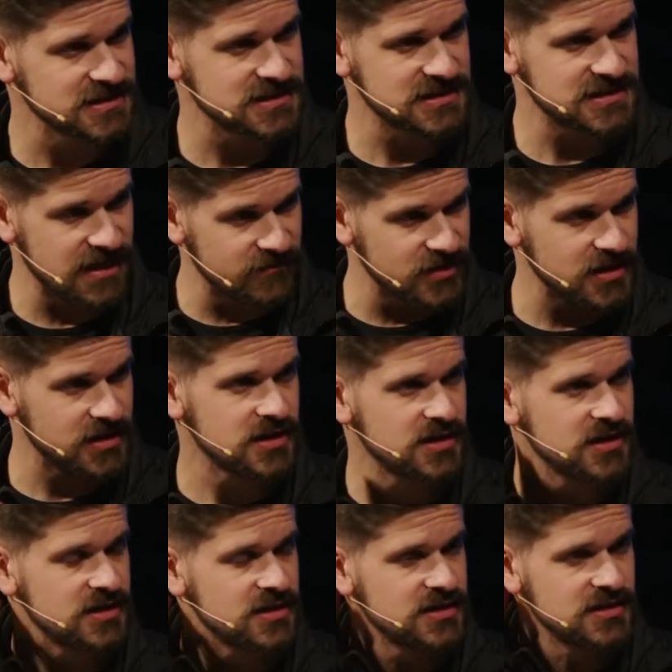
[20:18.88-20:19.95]
seven
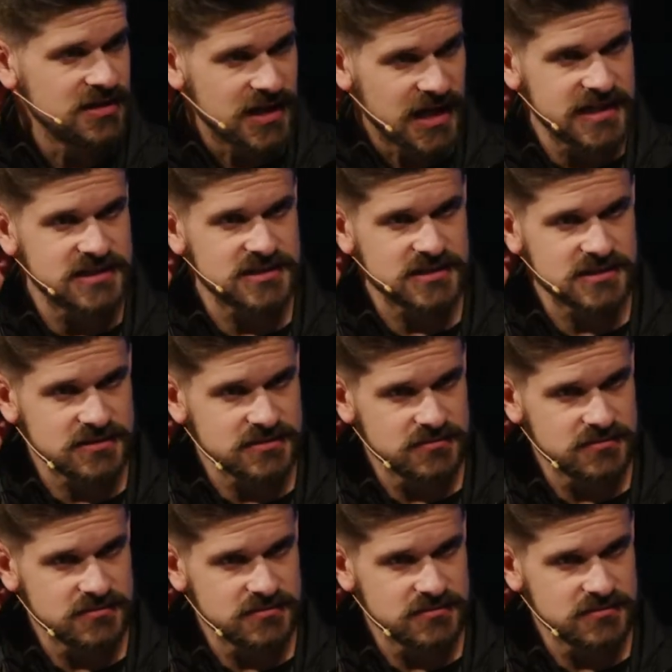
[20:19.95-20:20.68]
nights